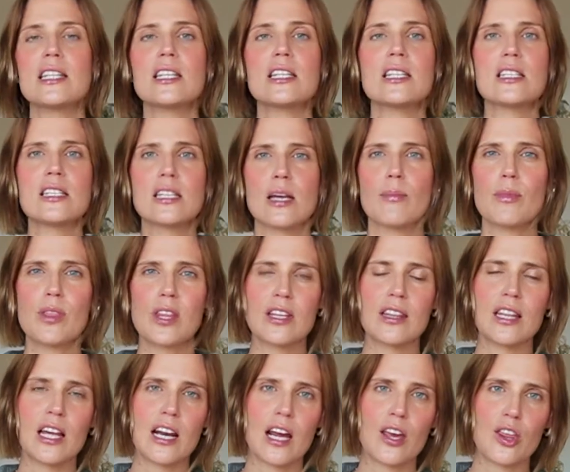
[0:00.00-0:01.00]
this is
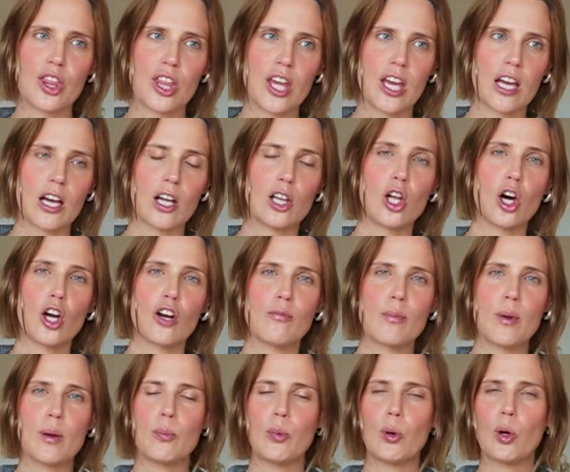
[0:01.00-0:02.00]
something that I think a lot
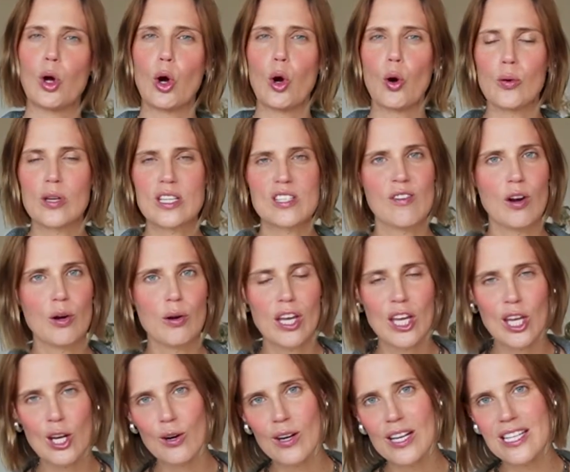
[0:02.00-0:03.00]
of people are always very
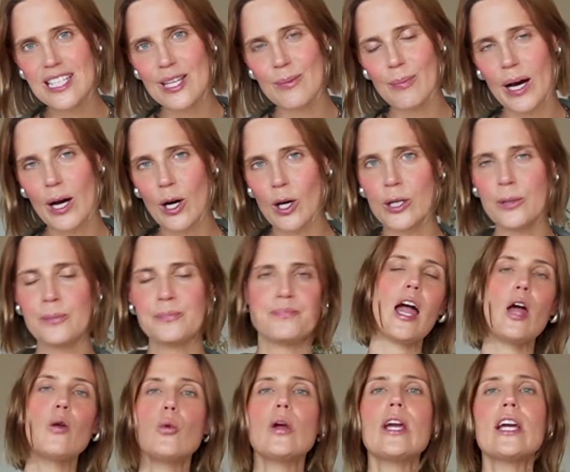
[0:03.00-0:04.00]
curious about,
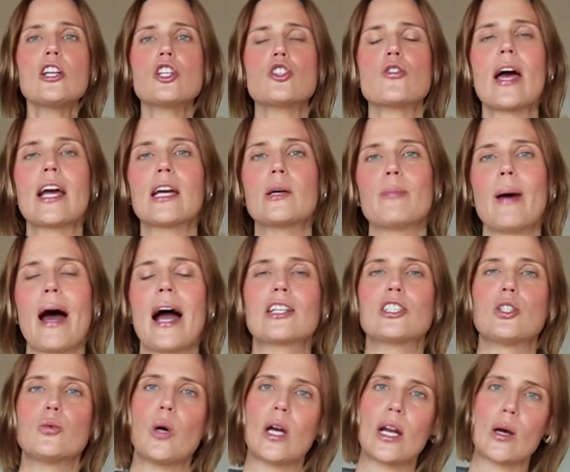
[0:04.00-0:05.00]
and we can track it back
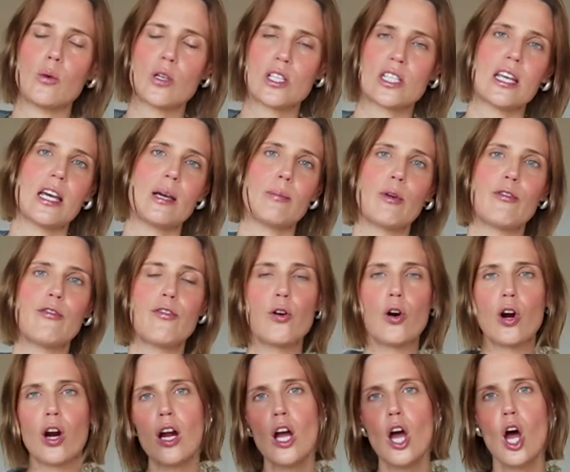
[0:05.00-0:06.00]
to what I was saying
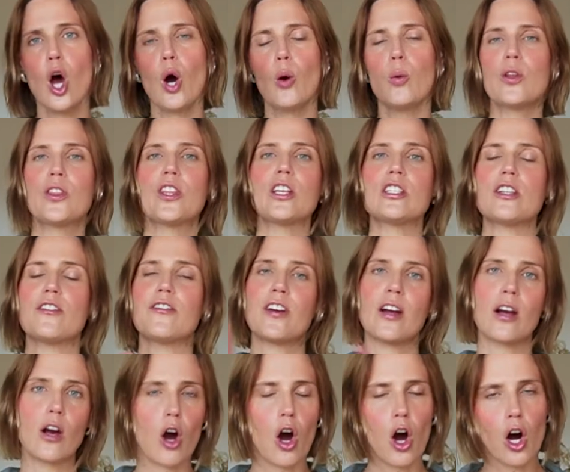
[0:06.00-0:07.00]
before with the
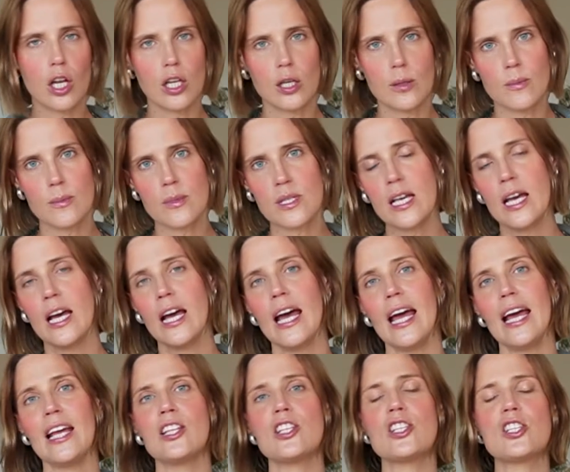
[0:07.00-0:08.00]
different columns.
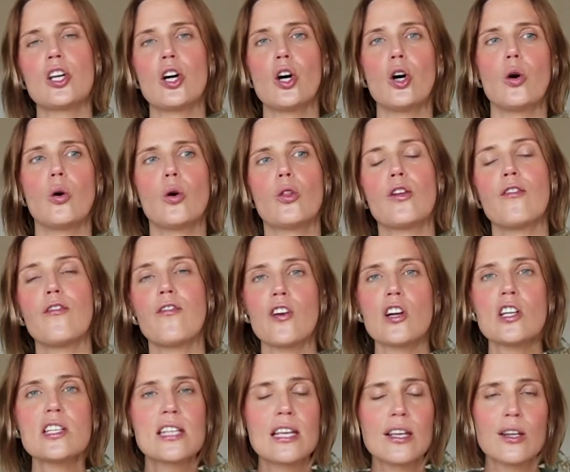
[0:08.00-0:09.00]
And so the
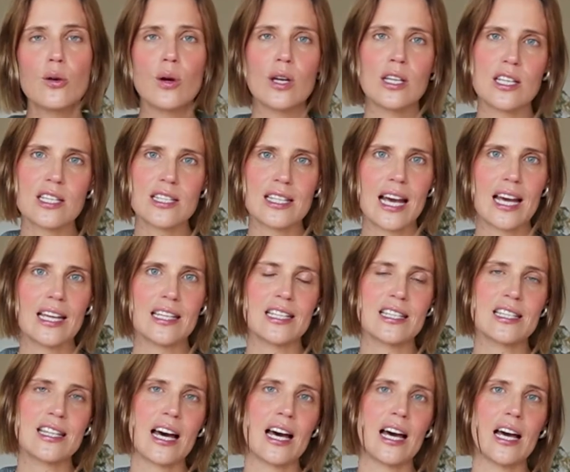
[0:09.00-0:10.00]
first thing to understand
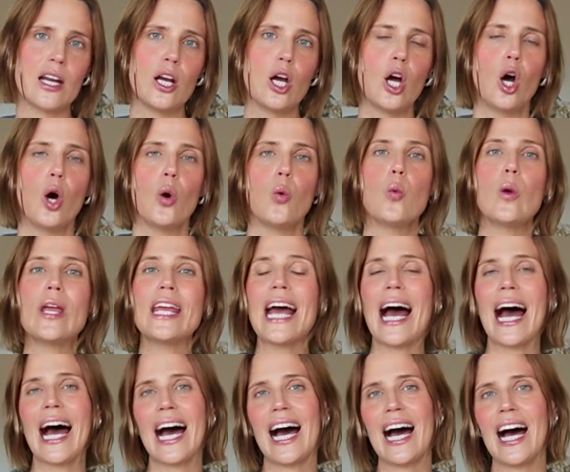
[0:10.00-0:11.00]
is that we
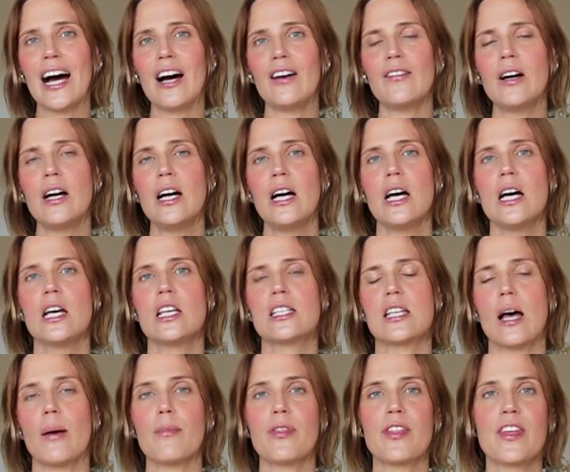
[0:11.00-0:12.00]
have
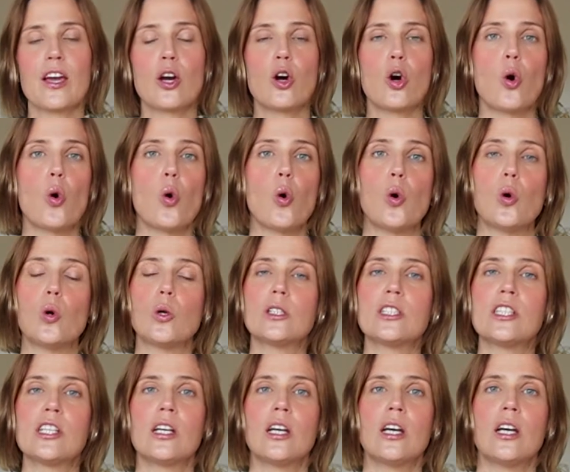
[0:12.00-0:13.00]
something
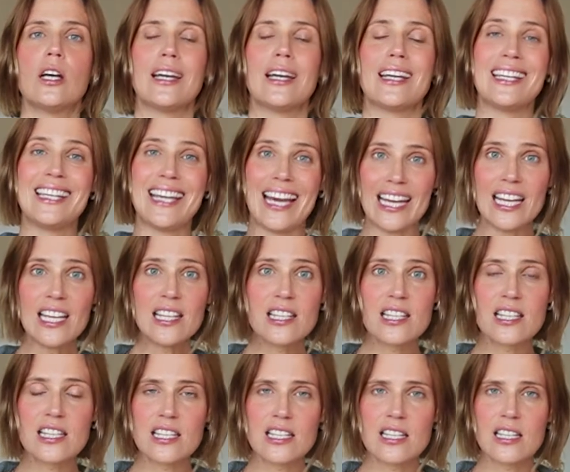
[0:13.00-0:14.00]
called
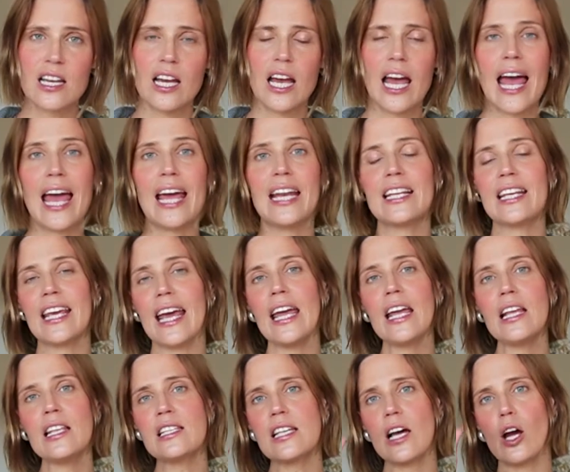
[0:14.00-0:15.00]
gates, and
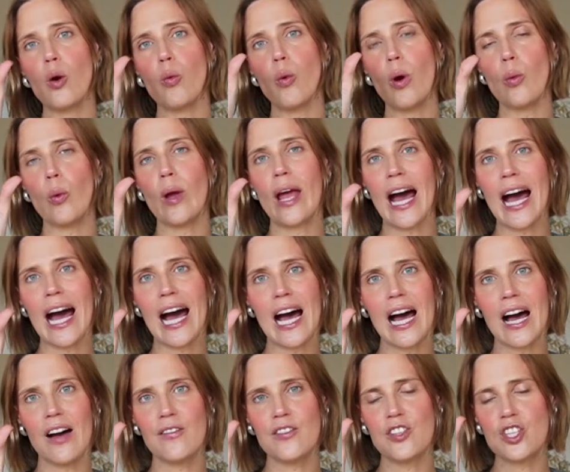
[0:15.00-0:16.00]
gates are when we
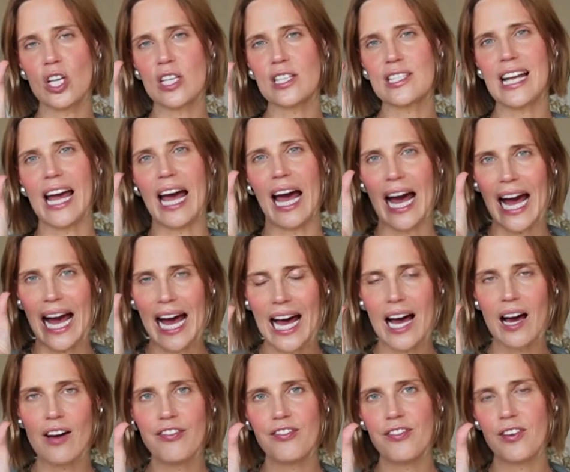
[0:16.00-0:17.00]
have just
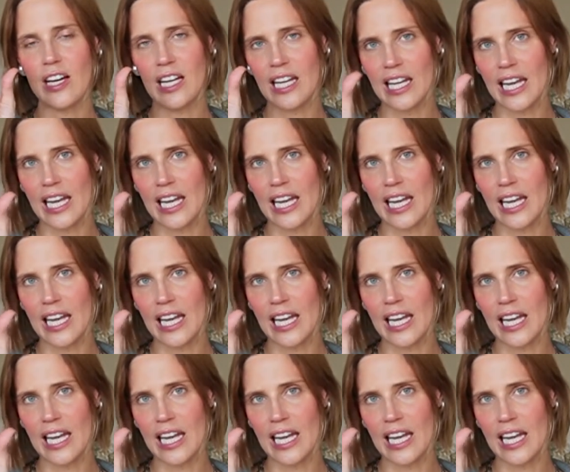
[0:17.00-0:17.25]
half a